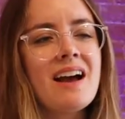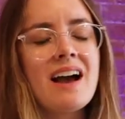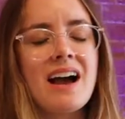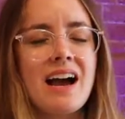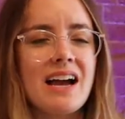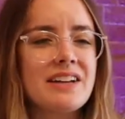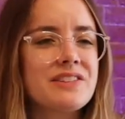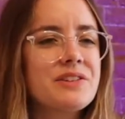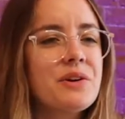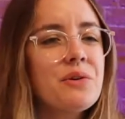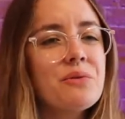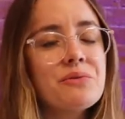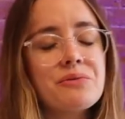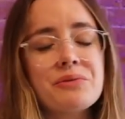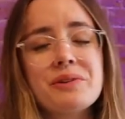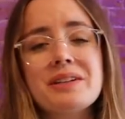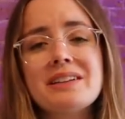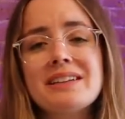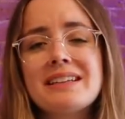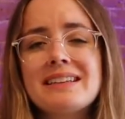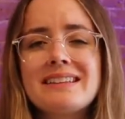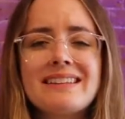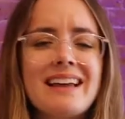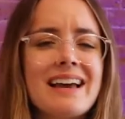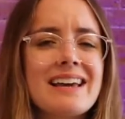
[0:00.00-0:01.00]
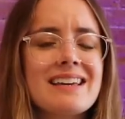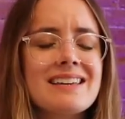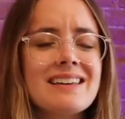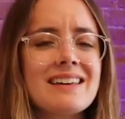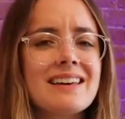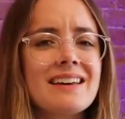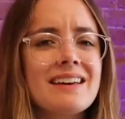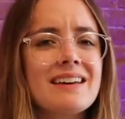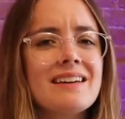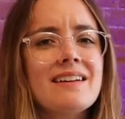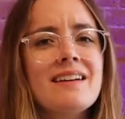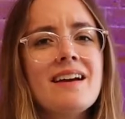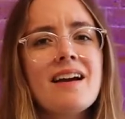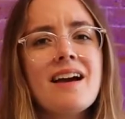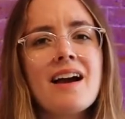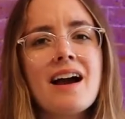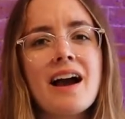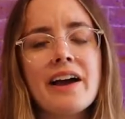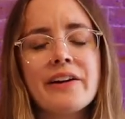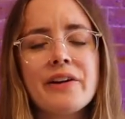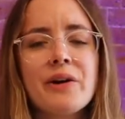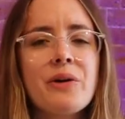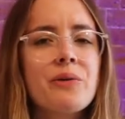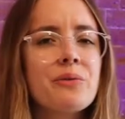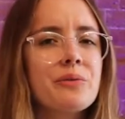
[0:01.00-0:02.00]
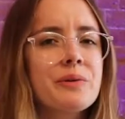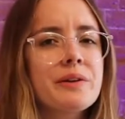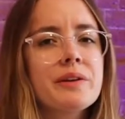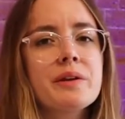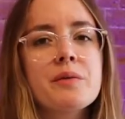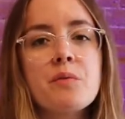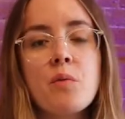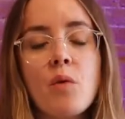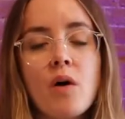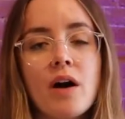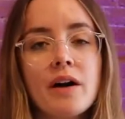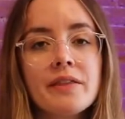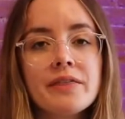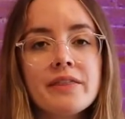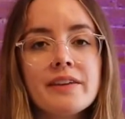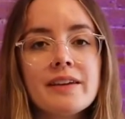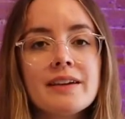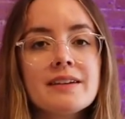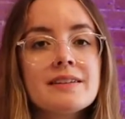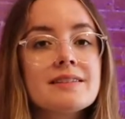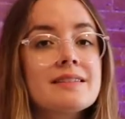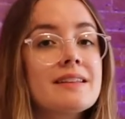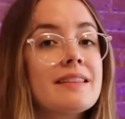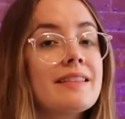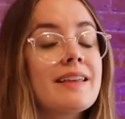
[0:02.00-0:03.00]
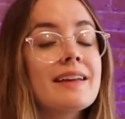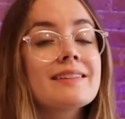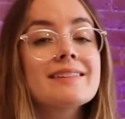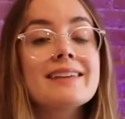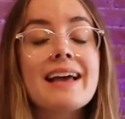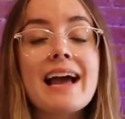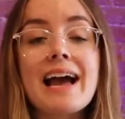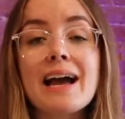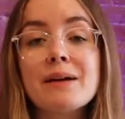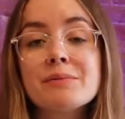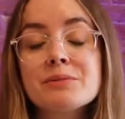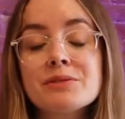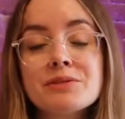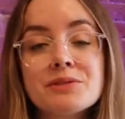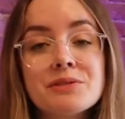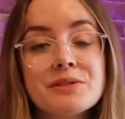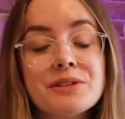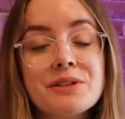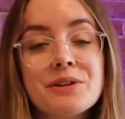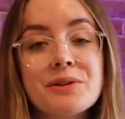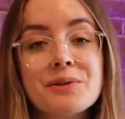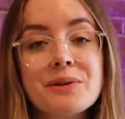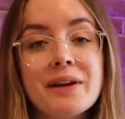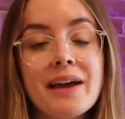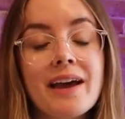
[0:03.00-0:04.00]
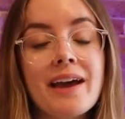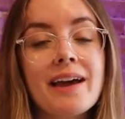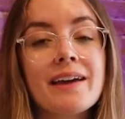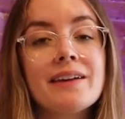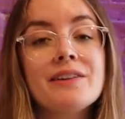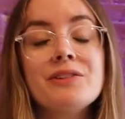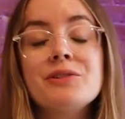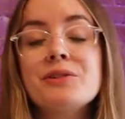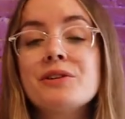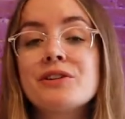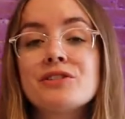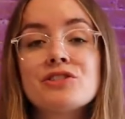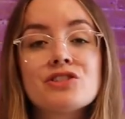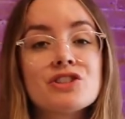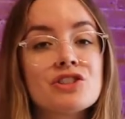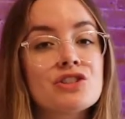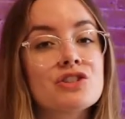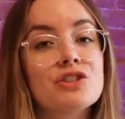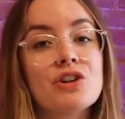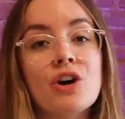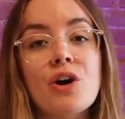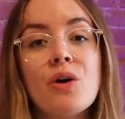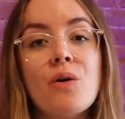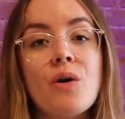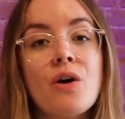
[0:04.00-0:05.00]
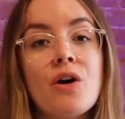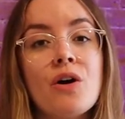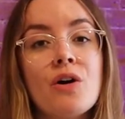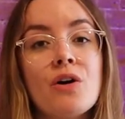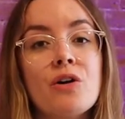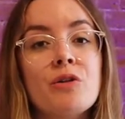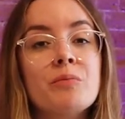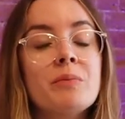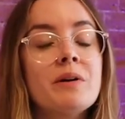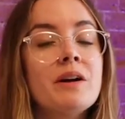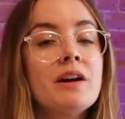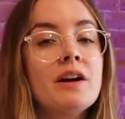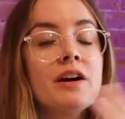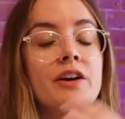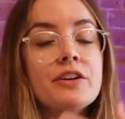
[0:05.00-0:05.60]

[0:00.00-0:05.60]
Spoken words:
I don't really like it, I don't really want this, that's absolutely okay. You can just go home.